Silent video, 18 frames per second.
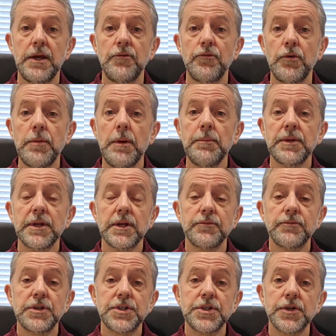Remember
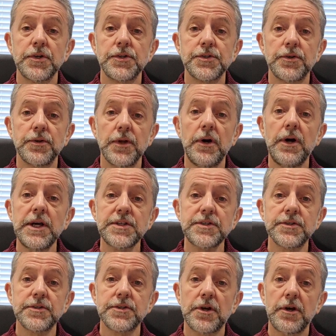that returns on
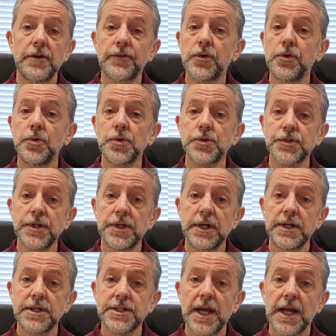ISAs are of course
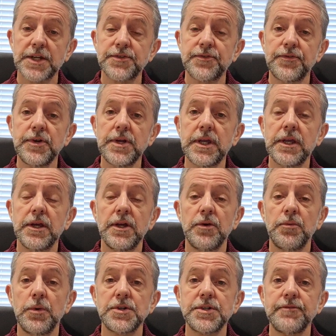tax-free,
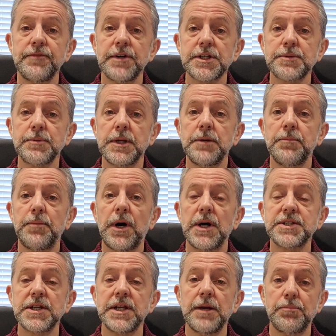whereas investment in a
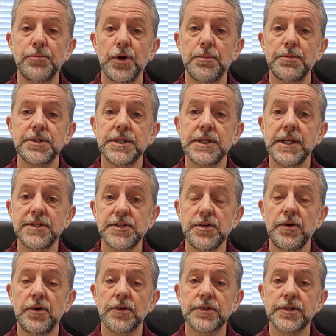buy-to-let property is
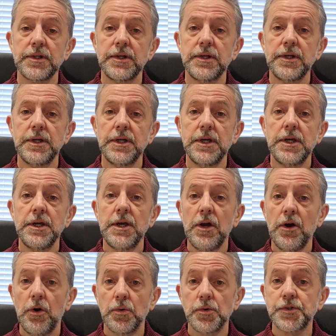not.
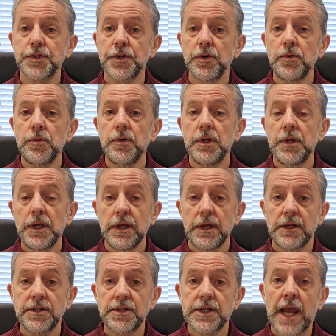Also,
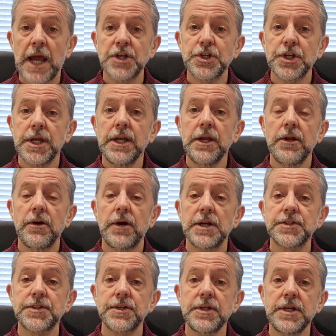cashing in an
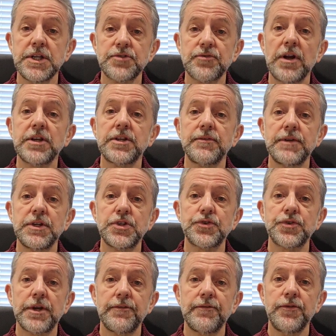ISA is relatively
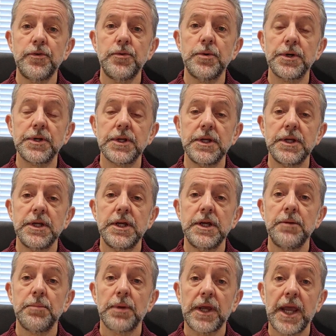straightforward,
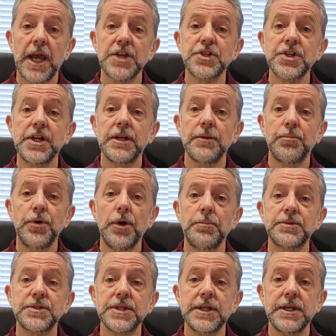but cashing in a
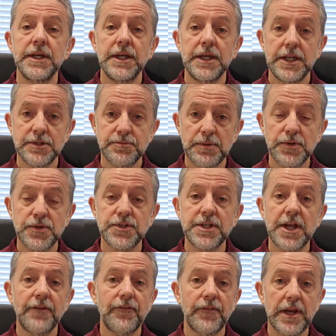property is most
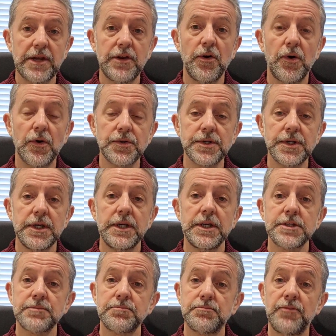definitely not.
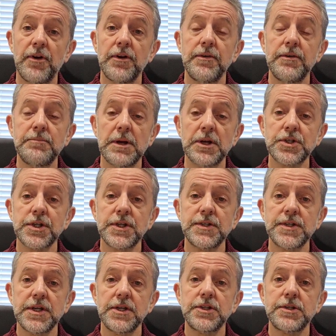It's very much
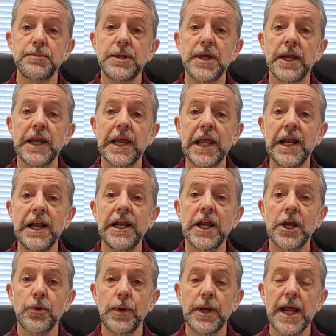considered to be an
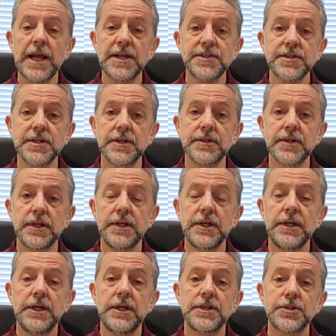illiquid asset.
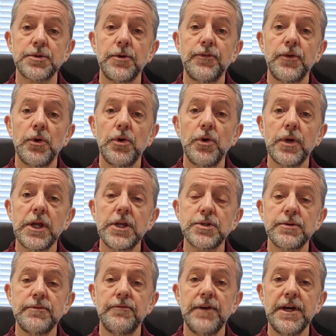So if you're looking
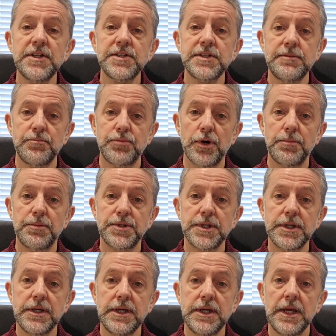to invest in
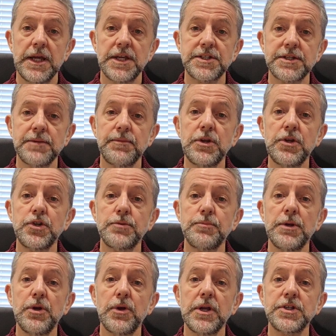property, it's something you should
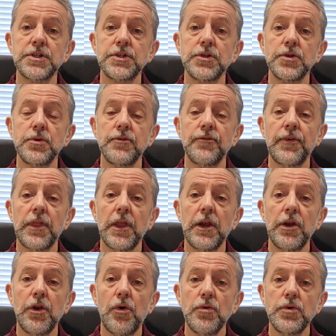be looking to do for the
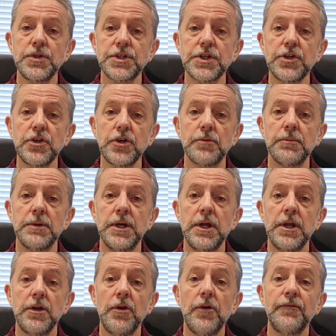long term,
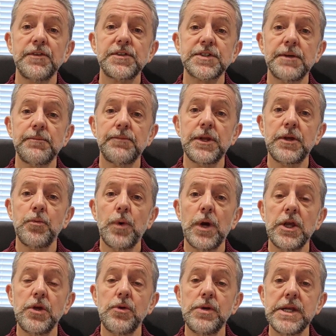not for something
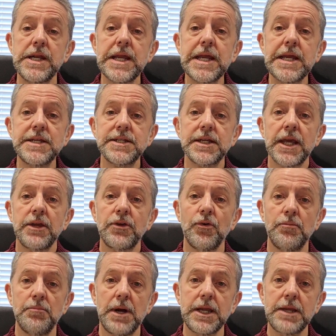where you need to get
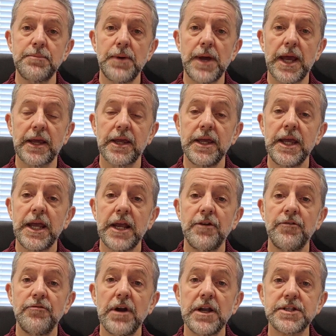your money back
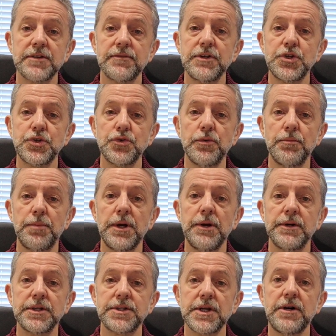in a relatively short
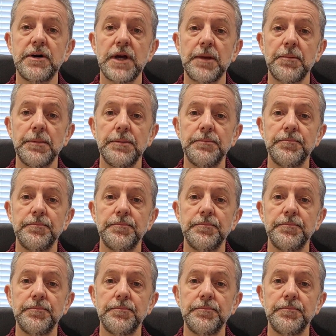period of time.